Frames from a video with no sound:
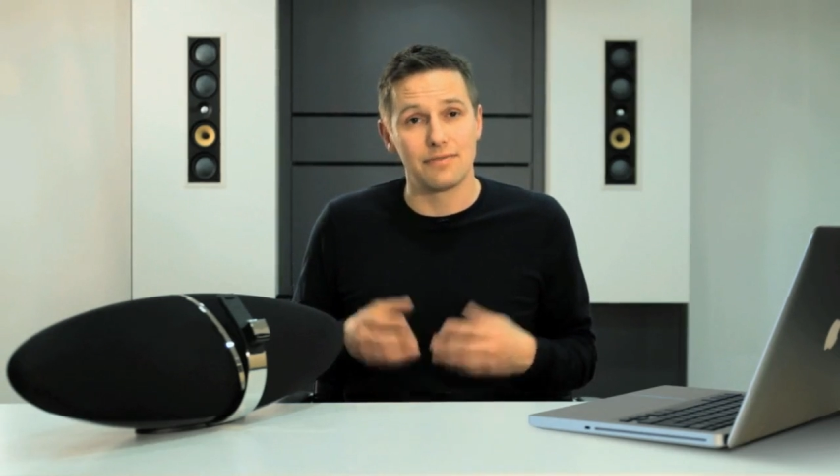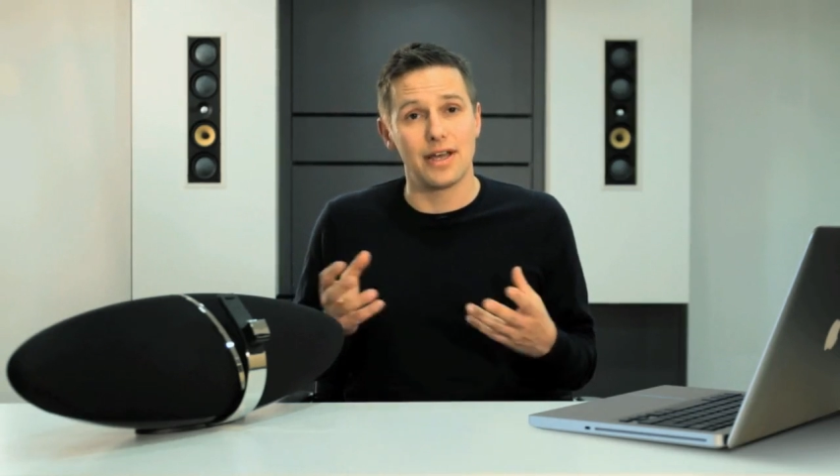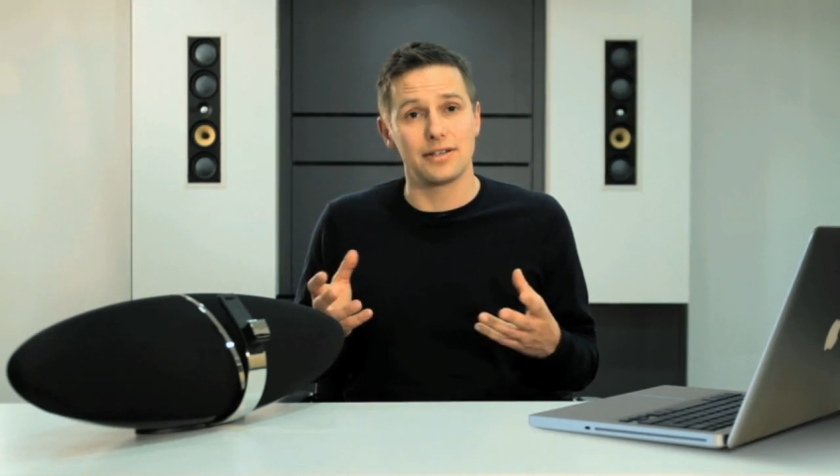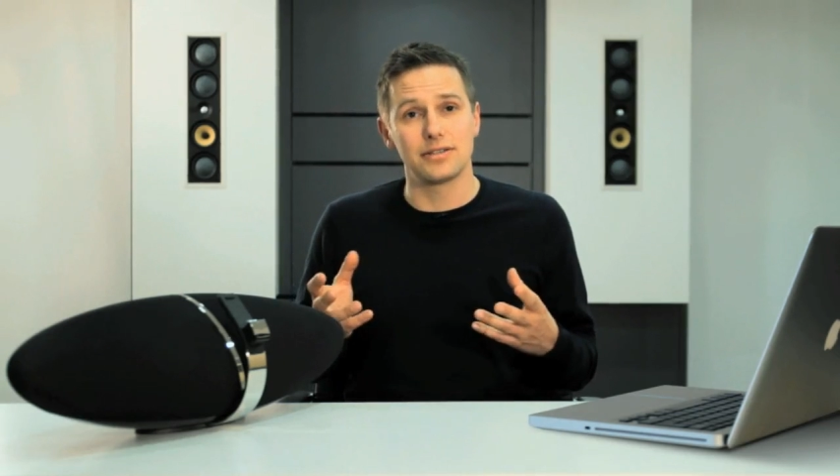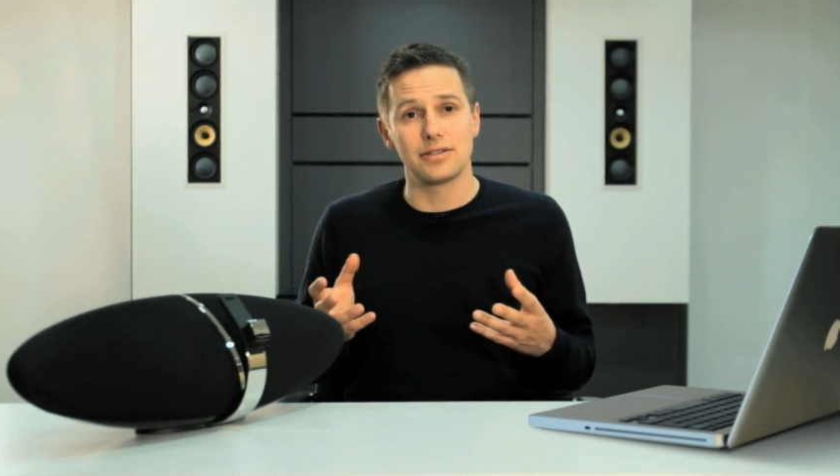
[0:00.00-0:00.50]

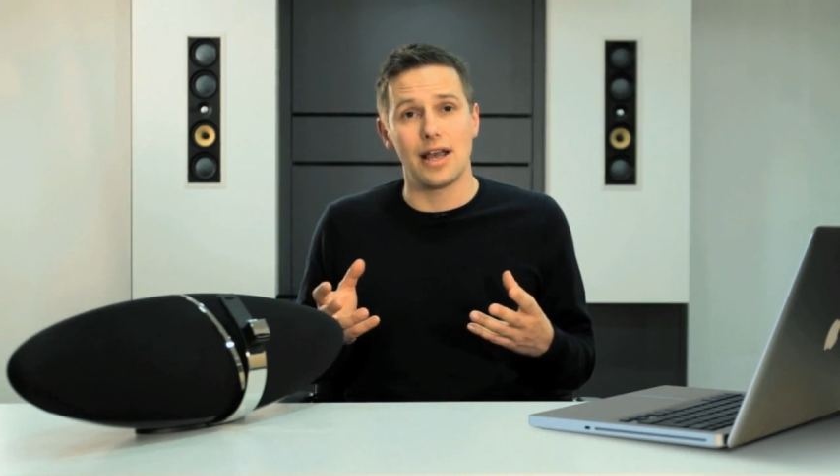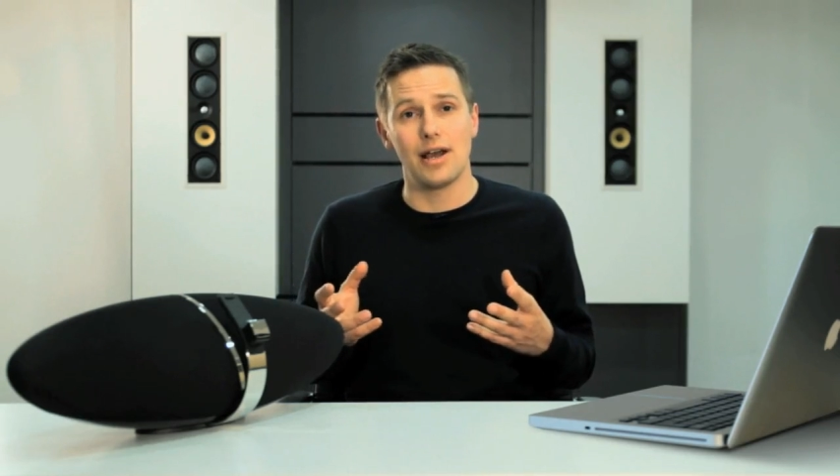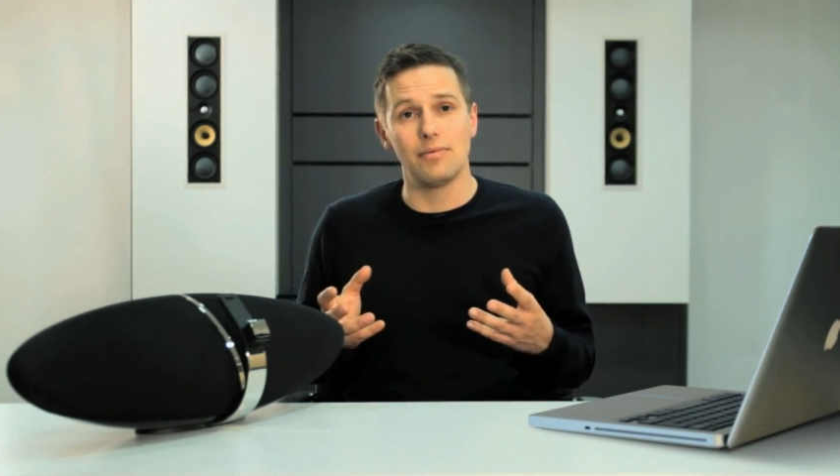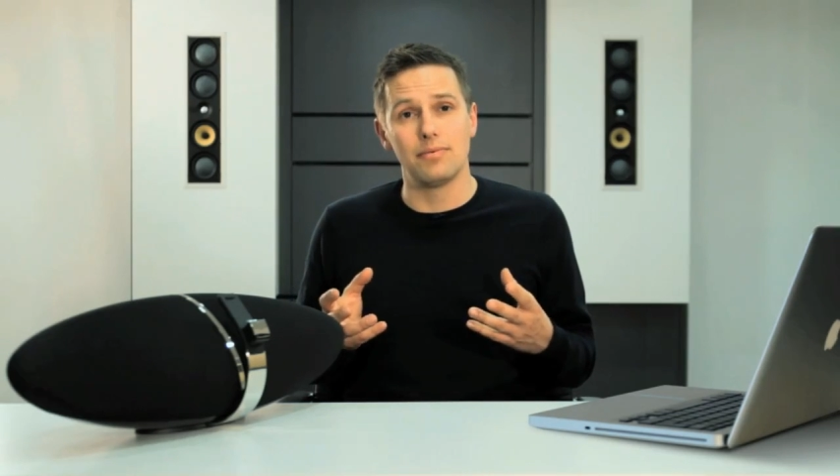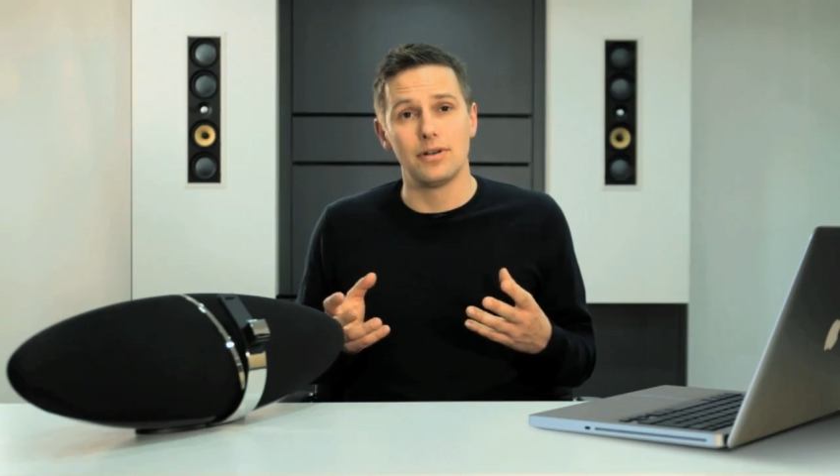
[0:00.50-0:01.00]
If that doesn't
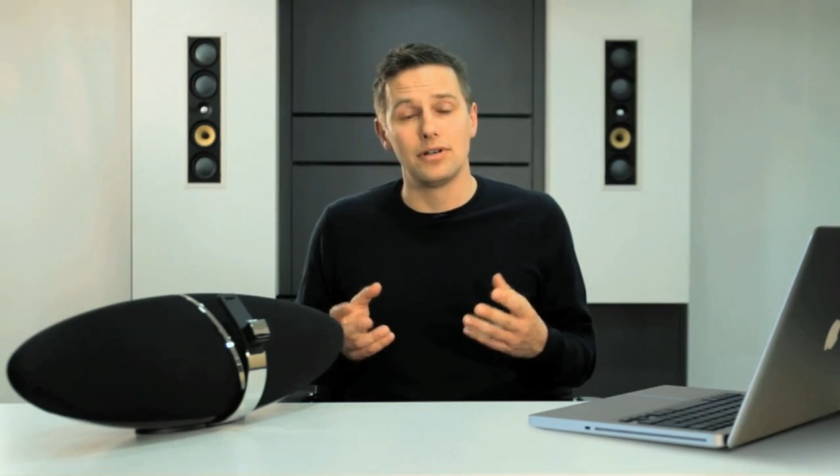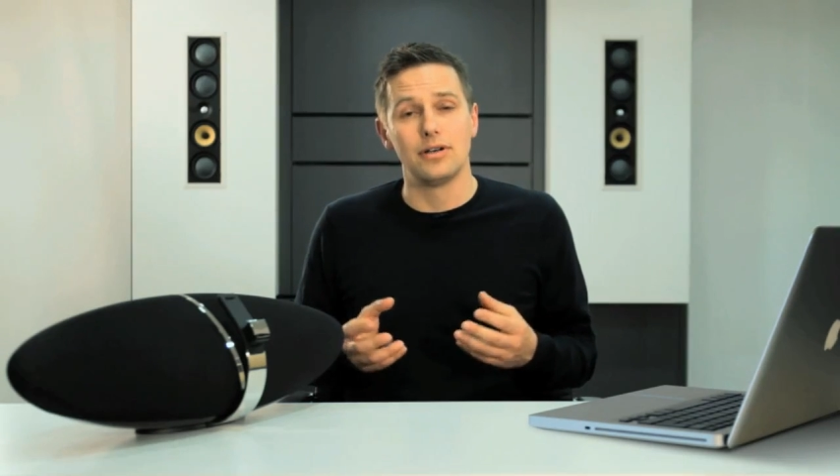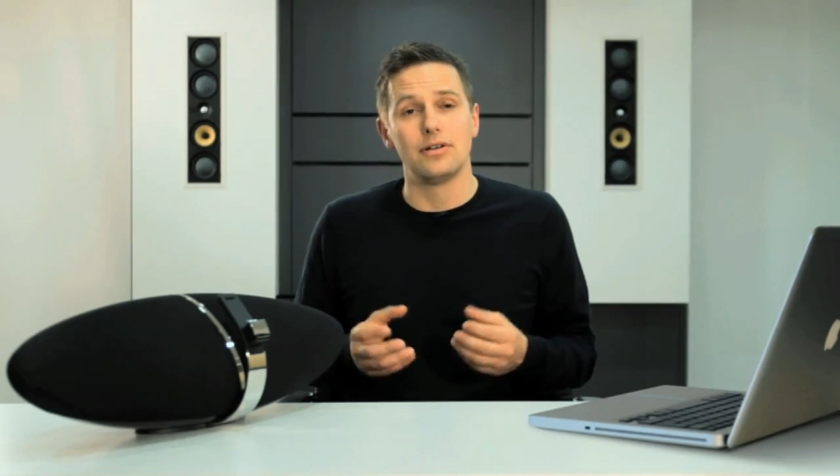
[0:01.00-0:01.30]
help,